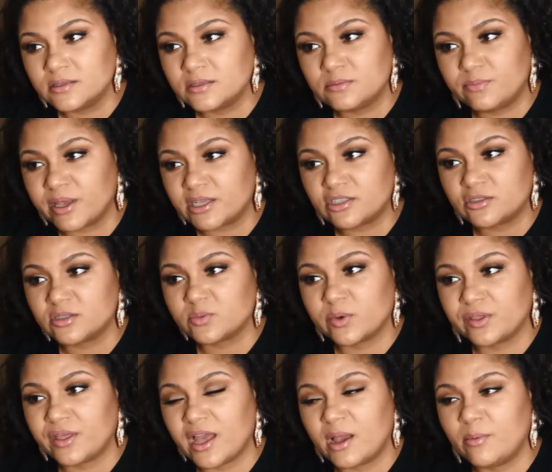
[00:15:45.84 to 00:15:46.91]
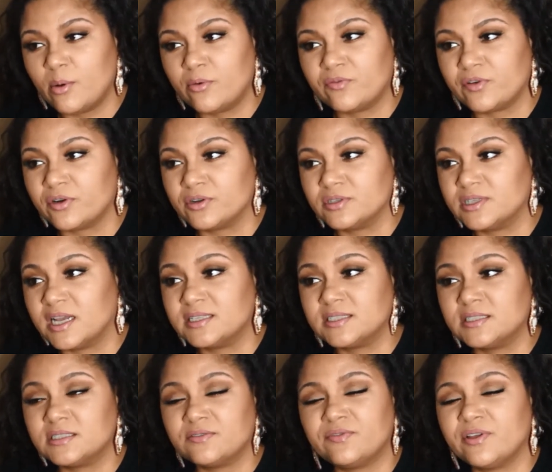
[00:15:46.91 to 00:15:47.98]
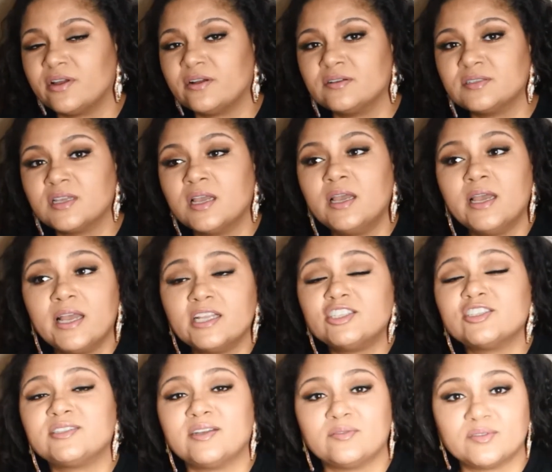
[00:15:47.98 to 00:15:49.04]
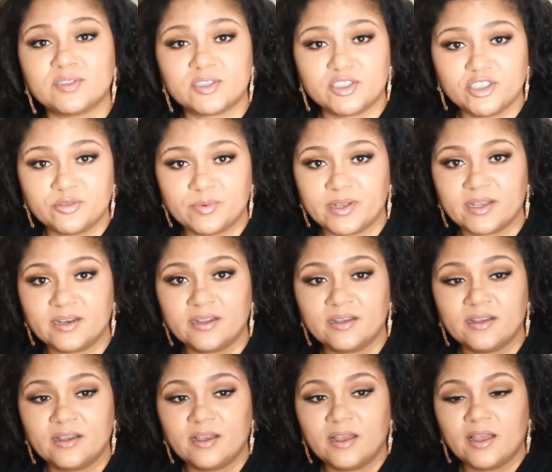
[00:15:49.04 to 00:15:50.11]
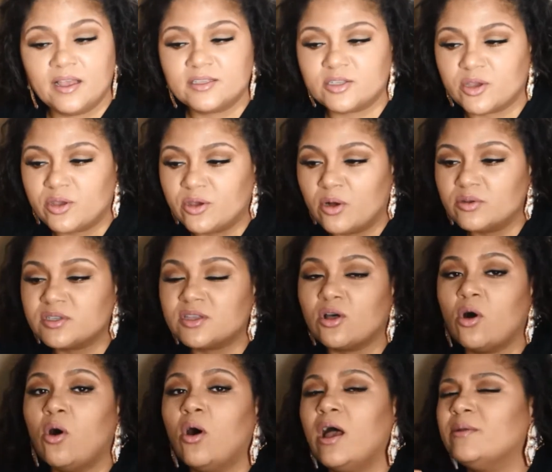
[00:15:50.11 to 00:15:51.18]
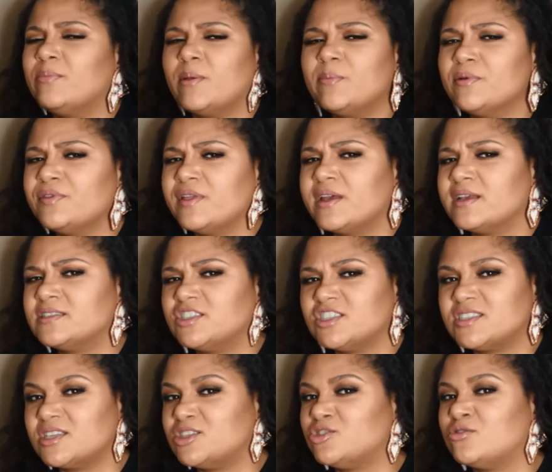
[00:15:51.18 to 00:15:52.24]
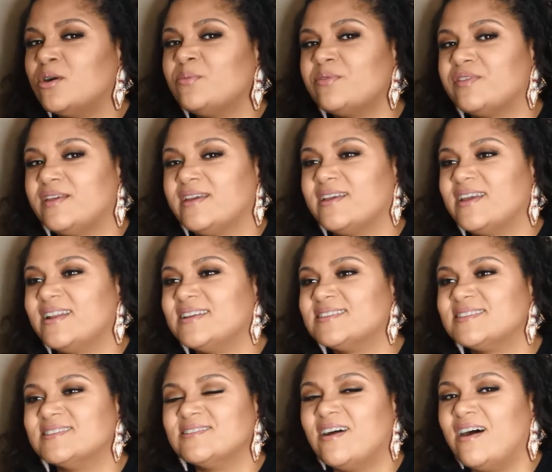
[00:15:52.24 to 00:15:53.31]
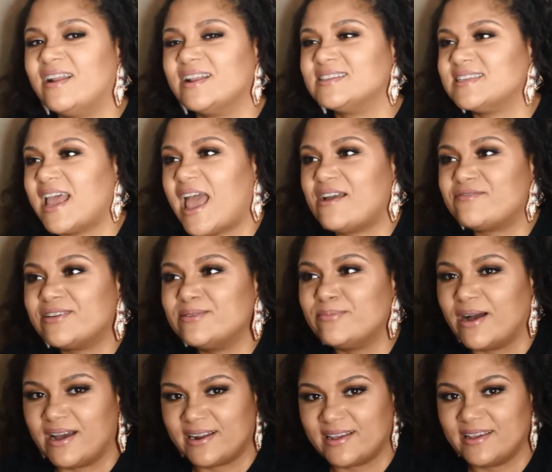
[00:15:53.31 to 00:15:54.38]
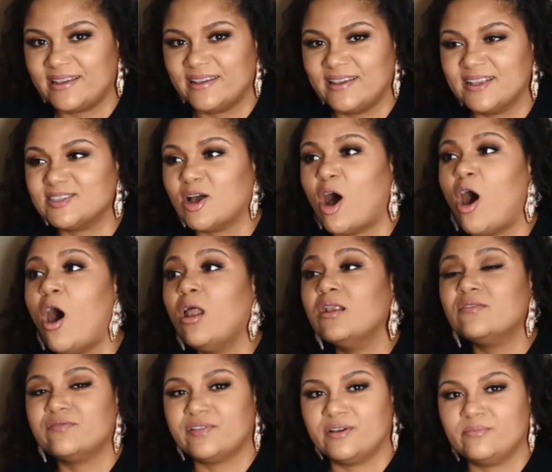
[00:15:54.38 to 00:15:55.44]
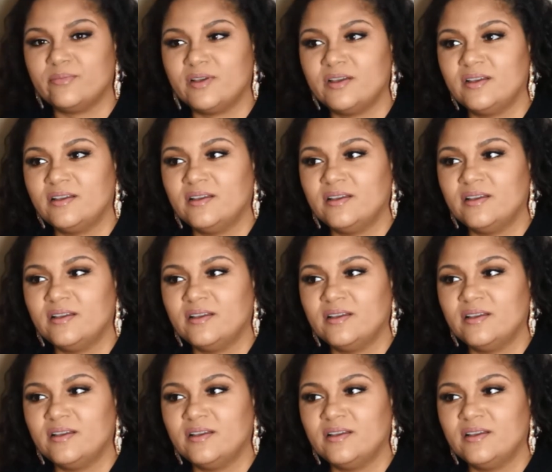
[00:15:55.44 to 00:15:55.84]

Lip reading: Pictures with him over dozens of years. It just sounds stupid. So you go to the whole, and people think it's just a Trump thing. And it's not. It's everybody. It's all of them.